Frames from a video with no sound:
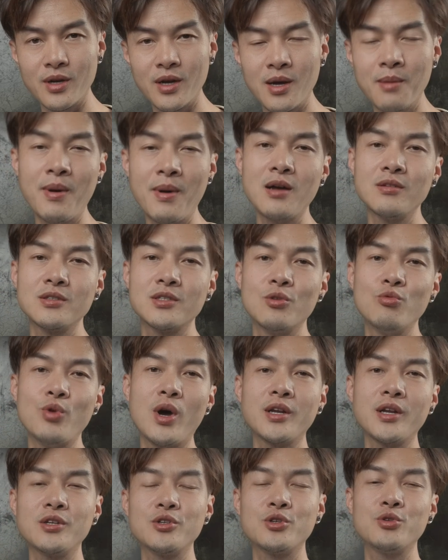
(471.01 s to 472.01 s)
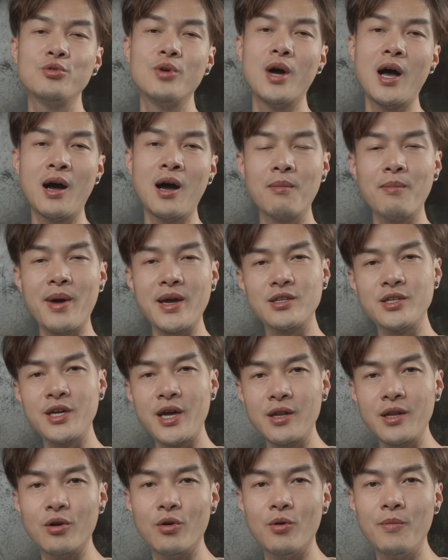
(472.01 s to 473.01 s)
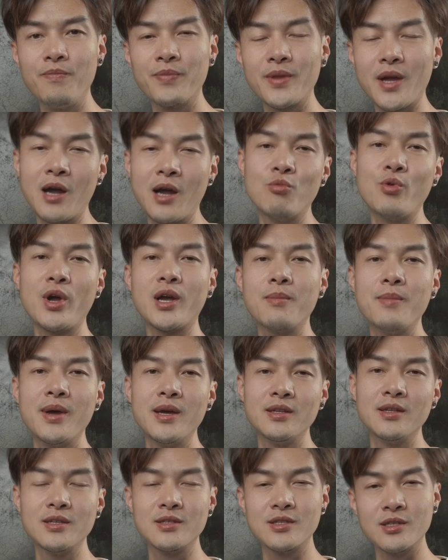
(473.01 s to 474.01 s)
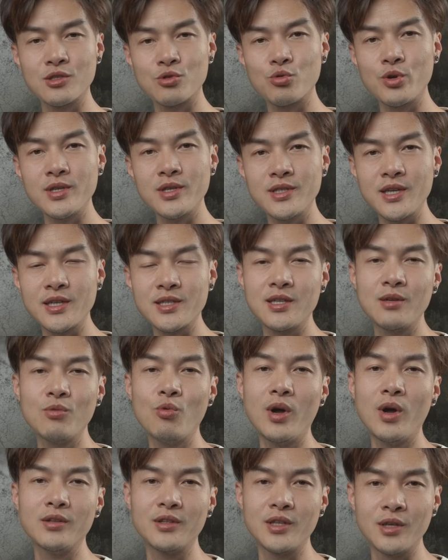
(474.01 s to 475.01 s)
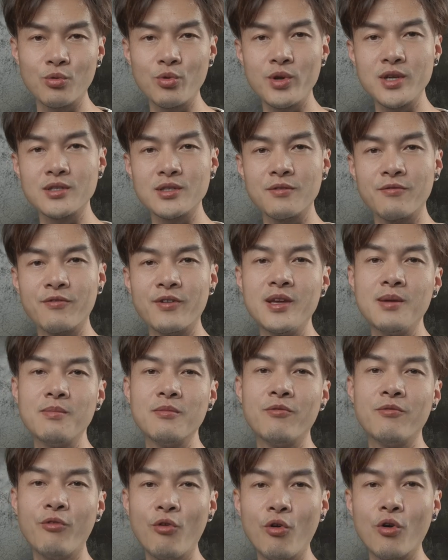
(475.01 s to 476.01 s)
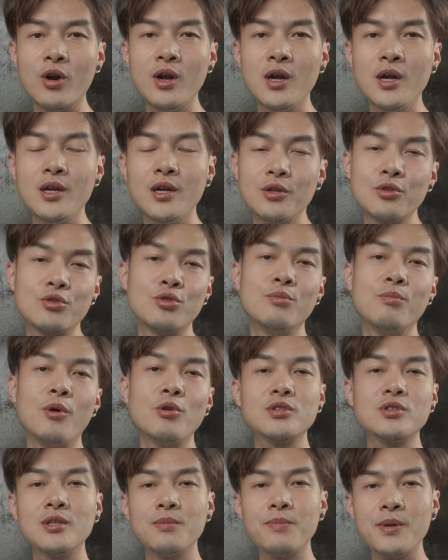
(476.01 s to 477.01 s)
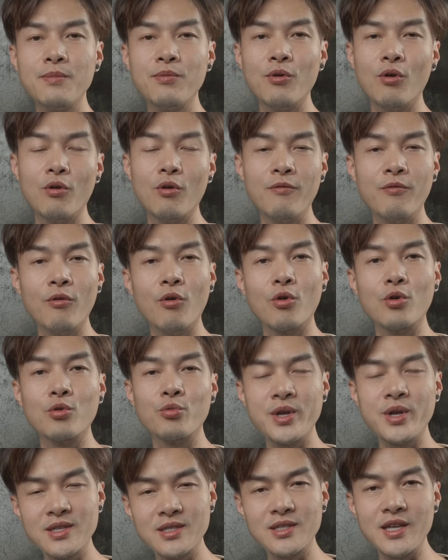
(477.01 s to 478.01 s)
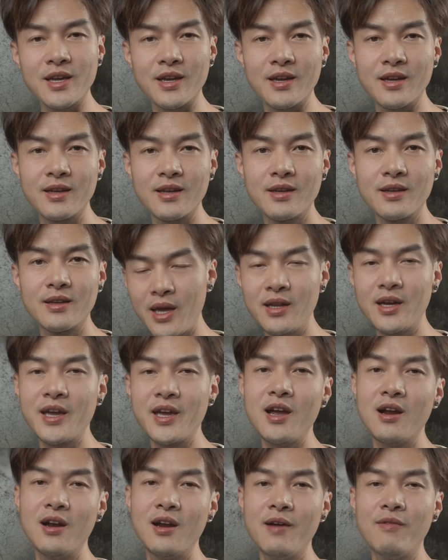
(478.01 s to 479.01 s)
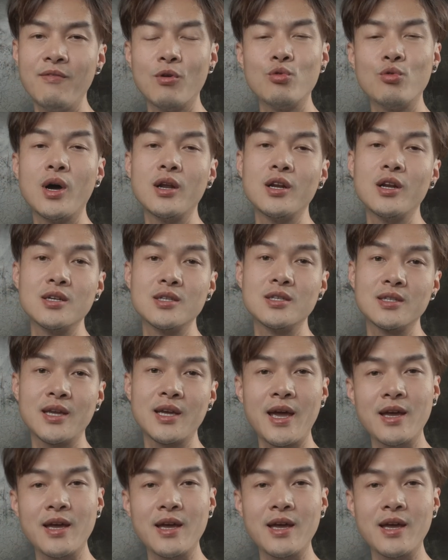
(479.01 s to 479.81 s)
Among the running shoes on my channel, I recommend the 361 degrees Flame 4 to most people for race day, and higher level runners